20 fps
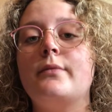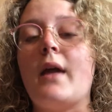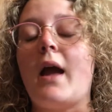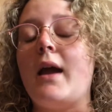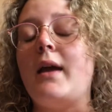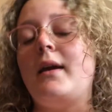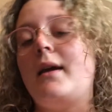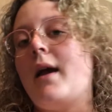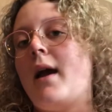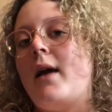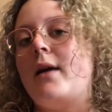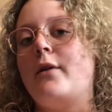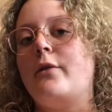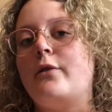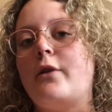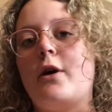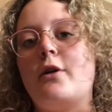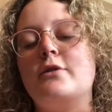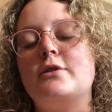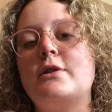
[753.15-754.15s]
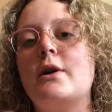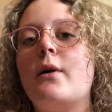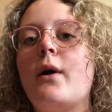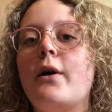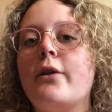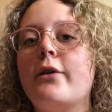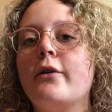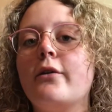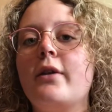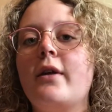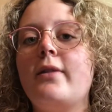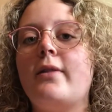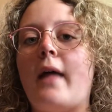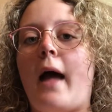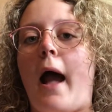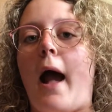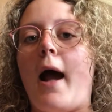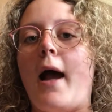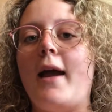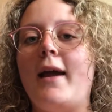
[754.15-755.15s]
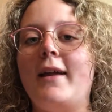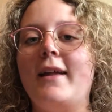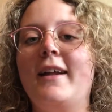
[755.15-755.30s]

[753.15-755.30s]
yeah, I don't know. So, other than that,